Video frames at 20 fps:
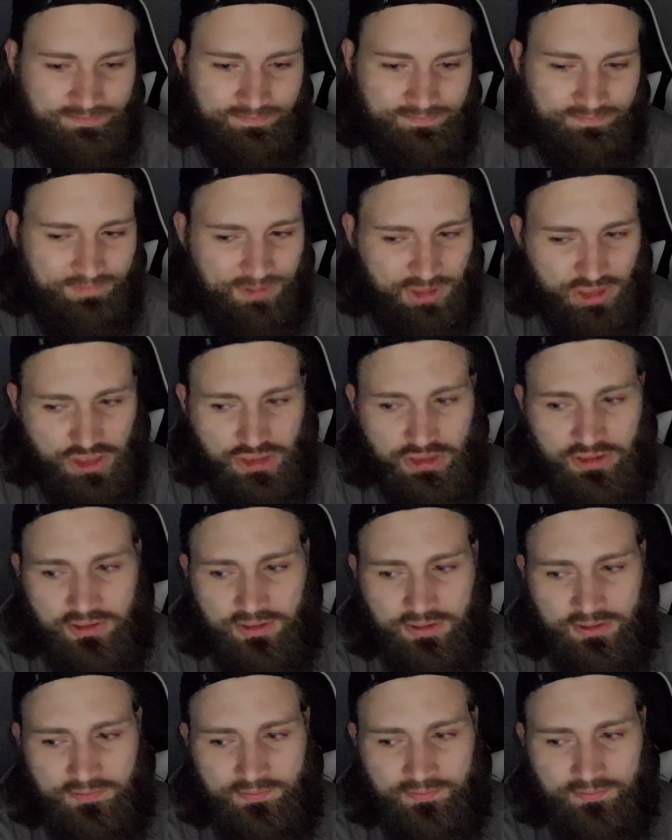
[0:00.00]

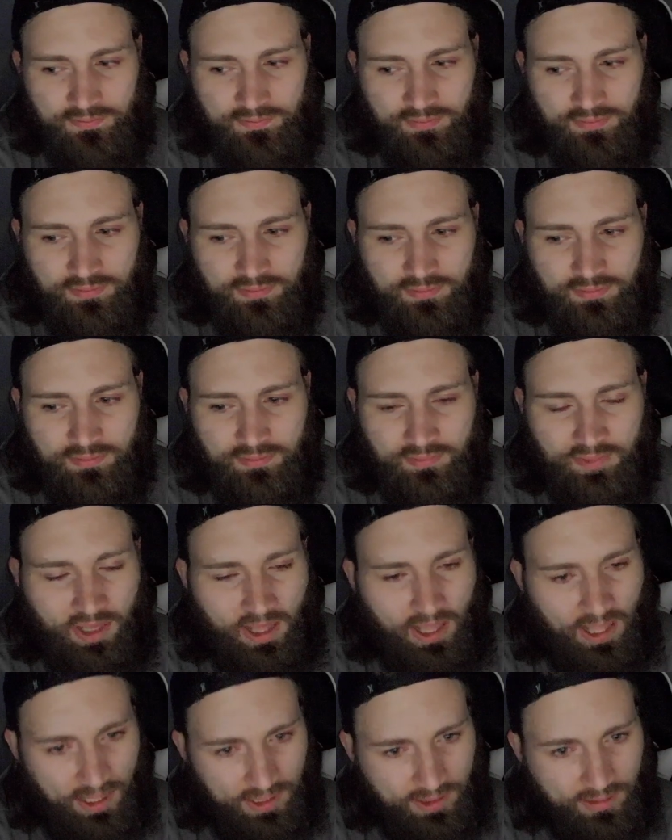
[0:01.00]
Just
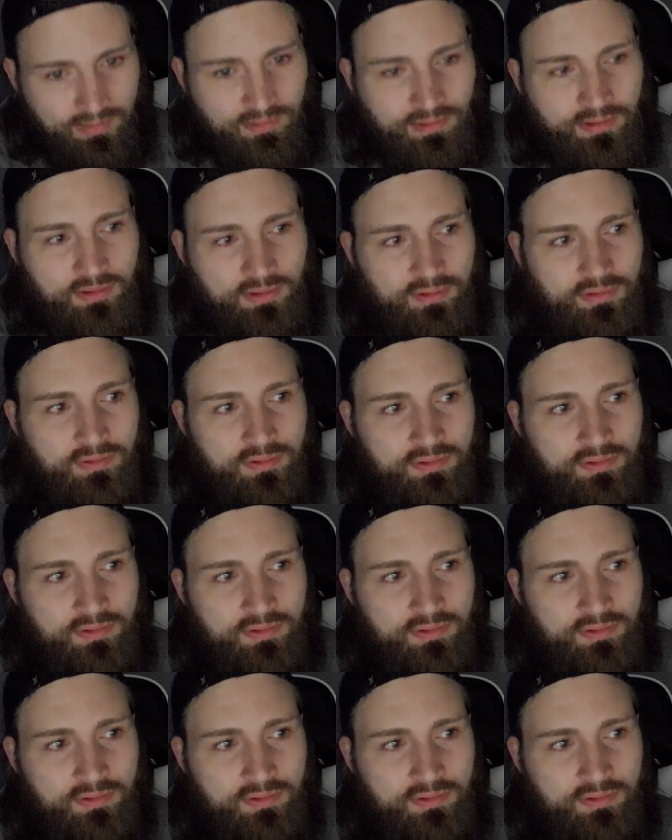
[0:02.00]
end